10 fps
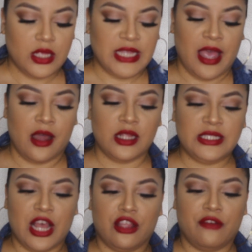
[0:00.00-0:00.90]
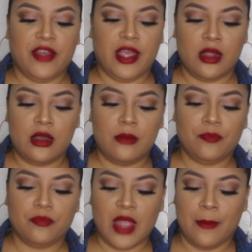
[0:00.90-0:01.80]
Teyana Taylor fan.
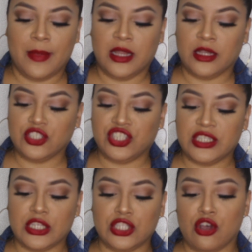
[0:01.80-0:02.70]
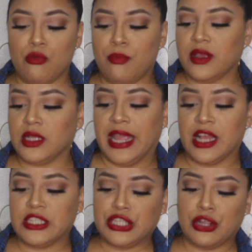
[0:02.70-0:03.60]
I mean, she's a dope
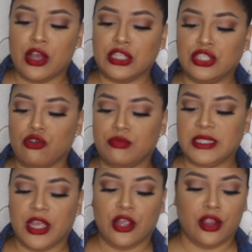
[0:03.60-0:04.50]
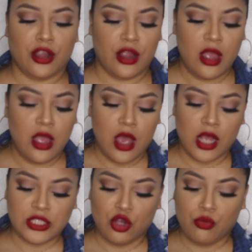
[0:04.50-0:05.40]
dancer, a dope singer,
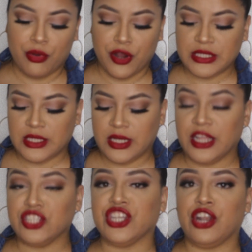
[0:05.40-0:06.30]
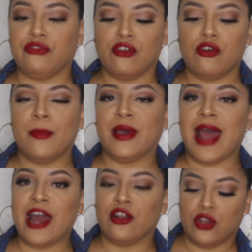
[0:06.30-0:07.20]
a dope person in general, but
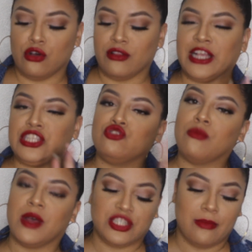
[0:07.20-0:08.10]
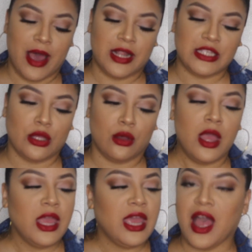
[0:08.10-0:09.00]
I don't know like too much about it. So
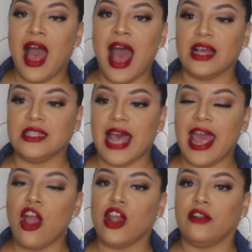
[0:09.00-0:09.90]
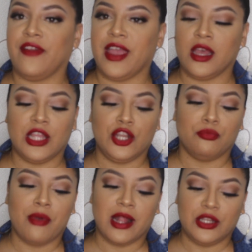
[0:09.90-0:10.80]
a diehard fan, then you
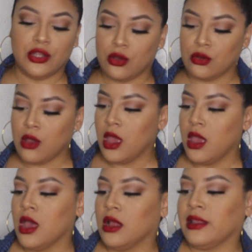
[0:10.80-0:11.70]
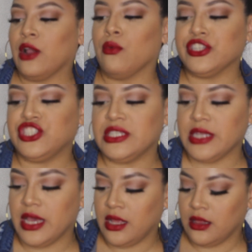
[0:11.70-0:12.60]
probably know like where she's
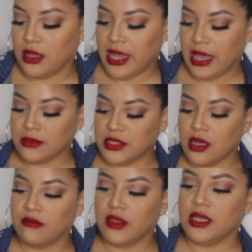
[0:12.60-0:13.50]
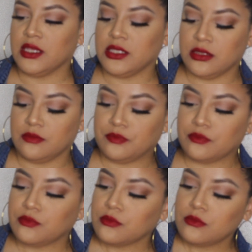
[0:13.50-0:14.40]
getting the names of these
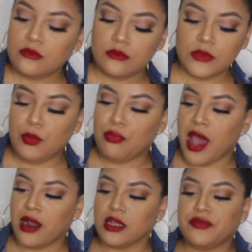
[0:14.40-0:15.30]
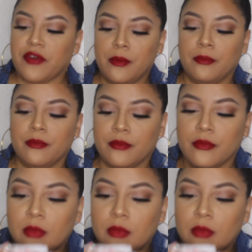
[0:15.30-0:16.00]
products from.